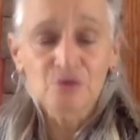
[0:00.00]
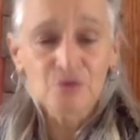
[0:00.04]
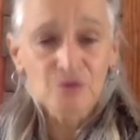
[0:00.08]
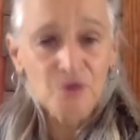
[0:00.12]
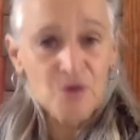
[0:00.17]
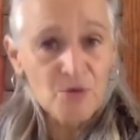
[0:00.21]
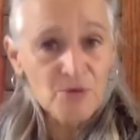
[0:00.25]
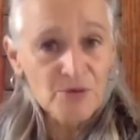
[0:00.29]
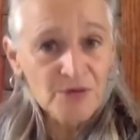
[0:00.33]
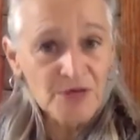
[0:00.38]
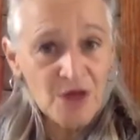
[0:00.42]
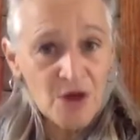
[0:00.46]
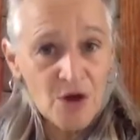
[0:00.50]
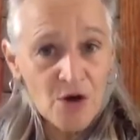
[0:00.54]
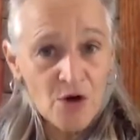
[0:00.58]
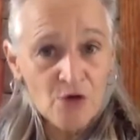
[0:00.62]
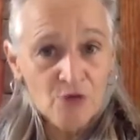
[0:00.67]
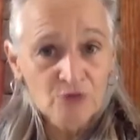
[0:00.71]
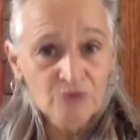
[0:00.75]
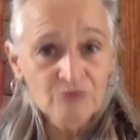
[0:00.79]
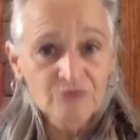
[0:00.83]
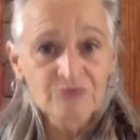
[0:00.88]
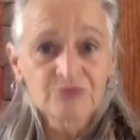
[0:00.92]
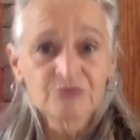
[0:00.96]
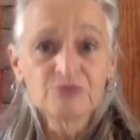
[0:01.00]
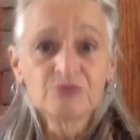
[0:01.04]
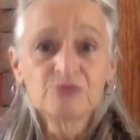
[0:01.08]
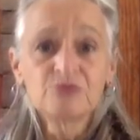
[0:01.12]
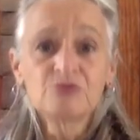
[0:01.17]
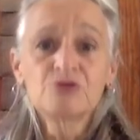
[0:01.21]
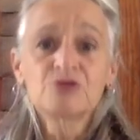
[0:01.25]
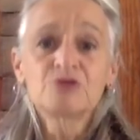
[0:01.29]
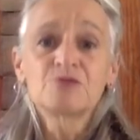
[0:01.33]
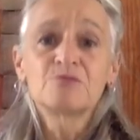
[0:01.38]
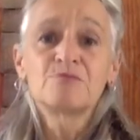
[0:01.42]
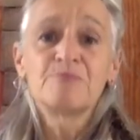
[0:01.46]
growing your own
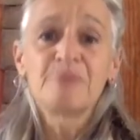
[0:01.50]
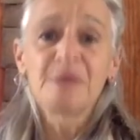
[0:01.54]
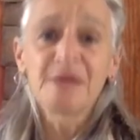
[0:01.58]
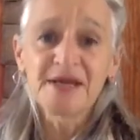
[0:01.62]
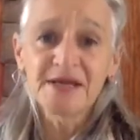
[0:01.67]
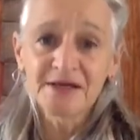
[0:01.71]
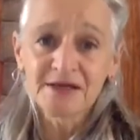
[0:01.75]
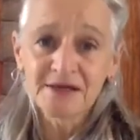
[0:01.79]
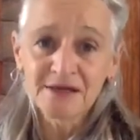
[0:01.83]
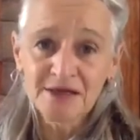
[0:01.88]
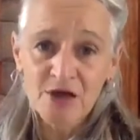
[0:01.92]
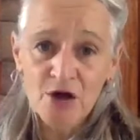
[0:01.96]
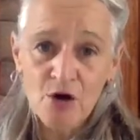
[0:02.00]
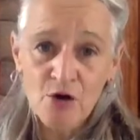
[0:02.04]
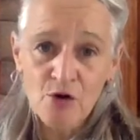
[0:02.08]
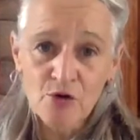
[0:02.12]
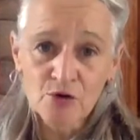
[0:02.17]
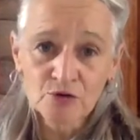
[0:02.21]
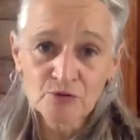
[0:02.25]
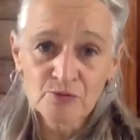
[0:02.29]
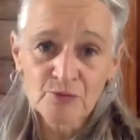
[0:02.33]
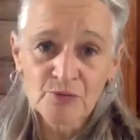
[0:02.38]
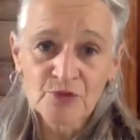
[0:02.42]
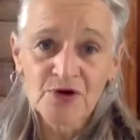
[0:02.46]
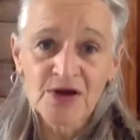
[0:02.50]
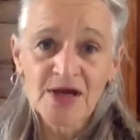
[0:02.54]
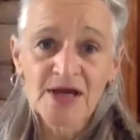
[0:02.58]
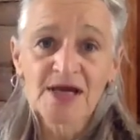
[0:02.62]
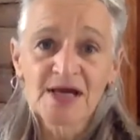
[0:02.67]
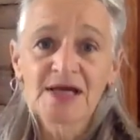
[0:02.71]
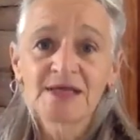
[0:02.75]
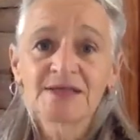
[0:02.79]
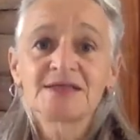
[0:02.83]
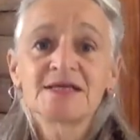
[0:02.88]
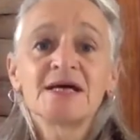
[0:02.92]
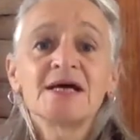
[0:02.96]
food, baking your own
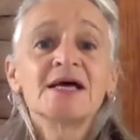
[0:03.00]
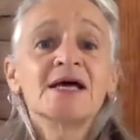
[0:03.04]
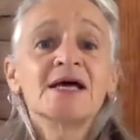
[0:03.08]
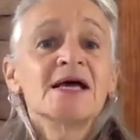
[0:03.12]
bread,